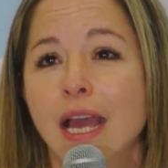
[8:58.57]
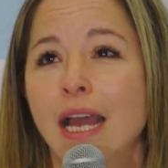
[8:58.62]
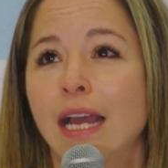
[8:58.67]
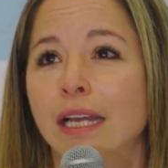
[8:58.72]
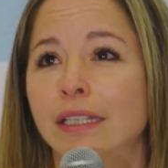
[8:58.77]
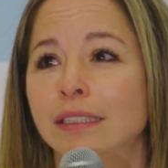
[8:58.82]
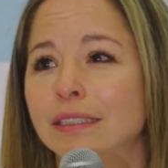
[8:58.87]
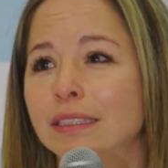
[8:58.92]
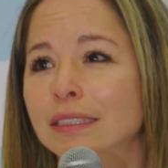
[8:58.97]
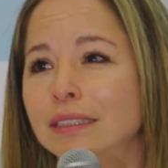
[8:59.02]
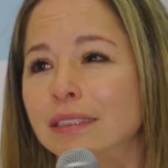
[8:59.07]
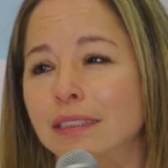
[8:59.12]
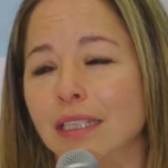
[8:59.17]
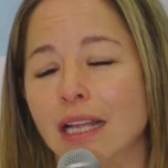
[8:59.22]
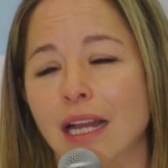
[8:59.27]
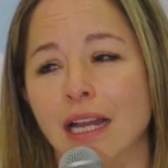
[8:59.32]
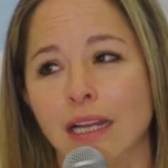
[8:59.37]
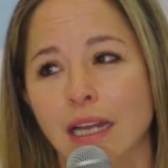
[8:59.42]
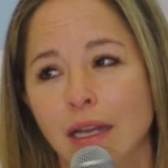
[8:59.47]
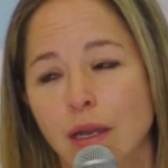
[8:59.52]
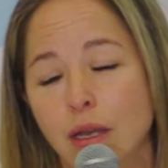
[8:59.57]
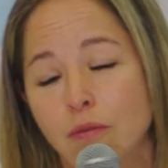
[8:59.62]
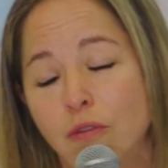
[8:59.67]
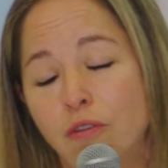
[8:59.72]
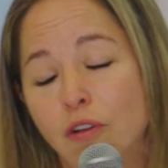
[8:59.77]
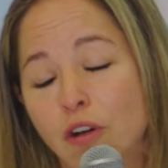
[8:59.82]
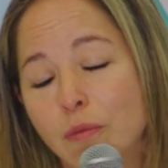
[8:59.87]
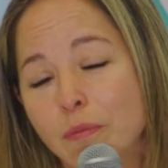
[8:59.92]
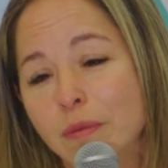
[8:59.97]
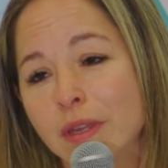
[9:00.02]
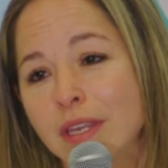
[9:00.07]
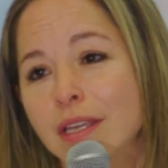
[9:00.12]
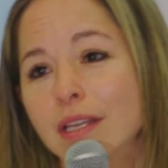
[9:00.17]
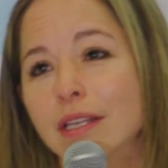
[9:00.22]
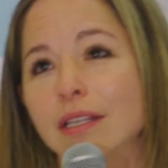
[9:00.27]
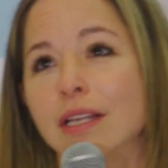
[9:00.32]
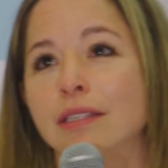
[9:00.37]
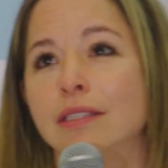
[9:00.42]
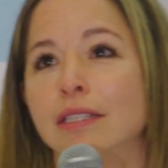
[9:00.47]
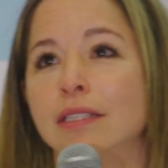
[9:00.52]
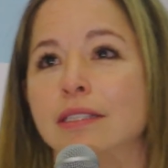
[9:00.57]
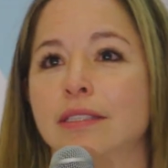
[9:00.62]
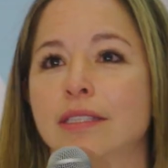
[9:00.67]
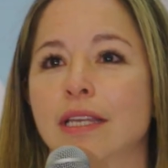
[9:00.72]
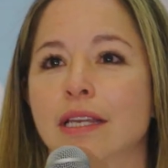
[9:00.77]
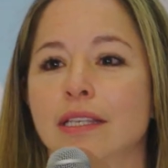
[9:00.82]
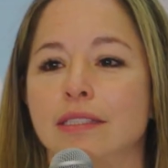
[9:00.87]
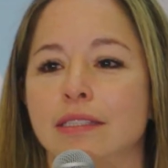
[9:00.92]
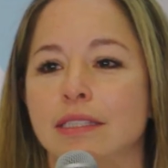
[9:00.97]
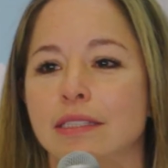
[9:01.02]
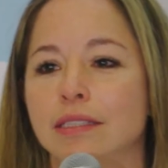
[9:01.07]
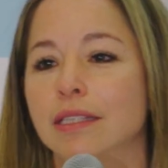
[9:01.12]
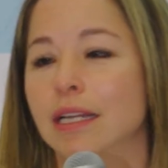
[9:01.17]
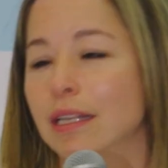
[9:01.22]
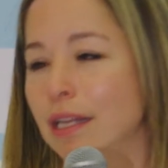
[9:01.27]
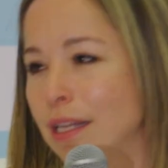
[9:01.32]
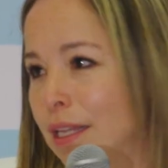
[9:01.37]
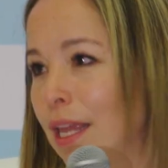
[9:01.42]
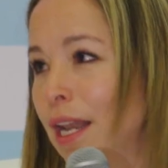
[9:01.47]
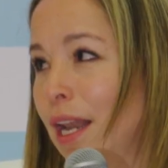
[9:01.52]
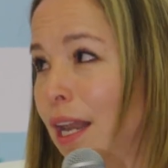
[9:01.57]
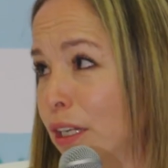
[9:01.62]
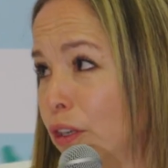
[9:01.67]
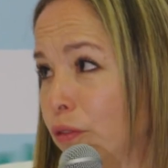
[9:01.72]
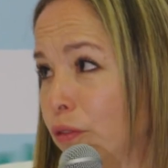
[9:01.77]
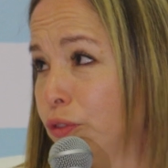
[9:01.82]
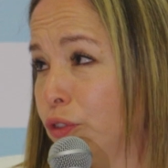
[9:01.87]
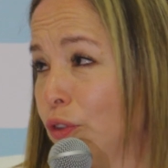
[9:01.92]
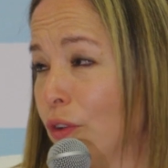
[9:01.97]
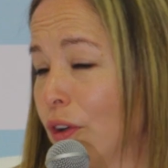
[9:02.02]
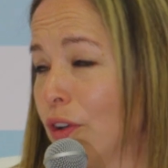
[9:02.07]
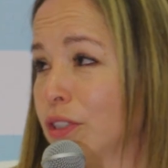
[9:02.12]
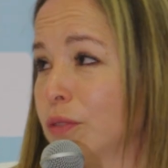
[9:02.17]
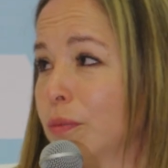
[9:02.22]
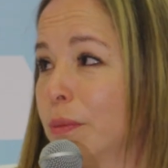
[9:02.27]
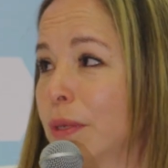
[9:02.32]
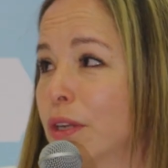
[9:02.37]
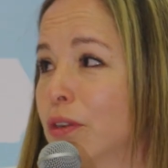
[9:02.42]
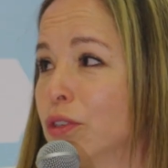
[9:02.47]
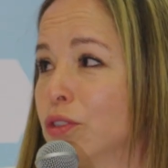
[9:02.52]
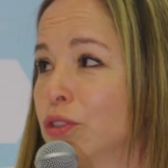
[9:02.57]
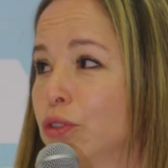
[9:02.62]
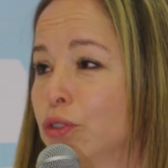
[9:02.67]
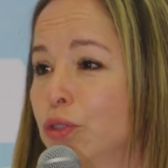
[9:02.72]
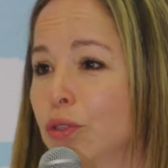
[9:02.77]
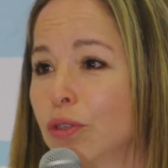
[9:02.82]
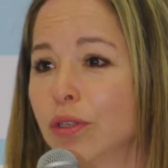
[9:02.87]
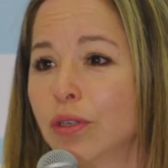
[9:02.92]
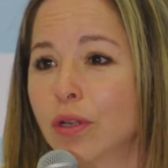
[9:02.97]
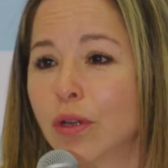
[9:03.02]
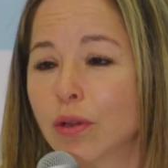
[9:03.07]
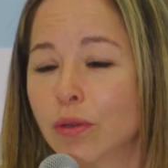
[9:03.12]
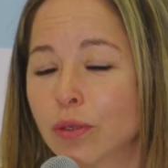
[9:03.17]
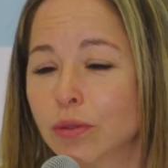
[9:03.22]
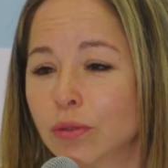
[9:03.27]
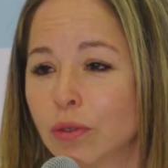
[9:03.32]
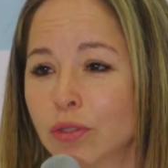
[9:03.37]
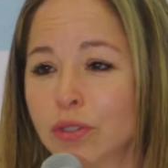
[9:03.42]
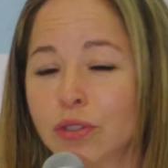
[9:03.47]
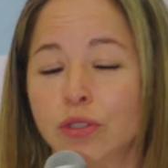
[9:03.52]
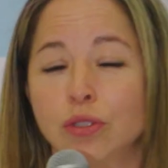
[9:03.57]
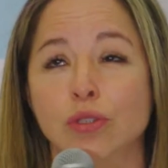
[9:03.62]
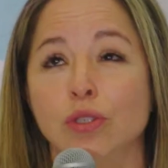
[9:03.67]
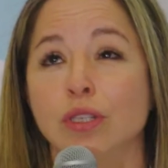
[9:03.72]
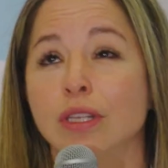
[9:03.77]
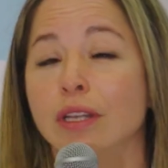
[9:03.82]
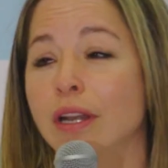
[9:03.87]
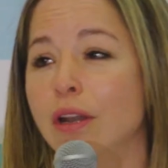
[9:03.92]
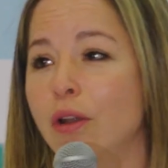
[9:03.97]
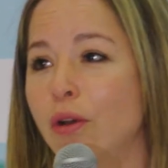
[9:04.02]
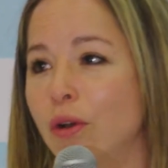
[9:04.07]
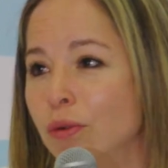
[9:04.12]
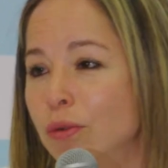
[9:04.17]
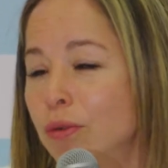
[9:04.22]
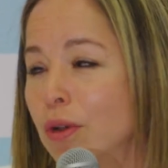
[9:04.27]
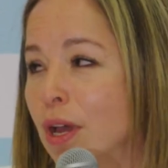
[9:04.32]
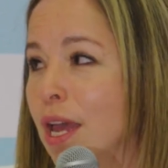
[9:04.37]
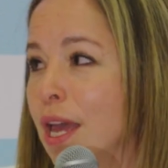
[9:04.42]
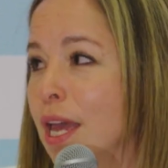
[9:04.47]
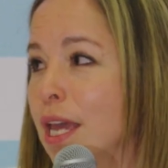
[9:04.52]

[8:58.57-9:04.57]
And this, for me, this sense is the lack trust because you don't know or you didn't know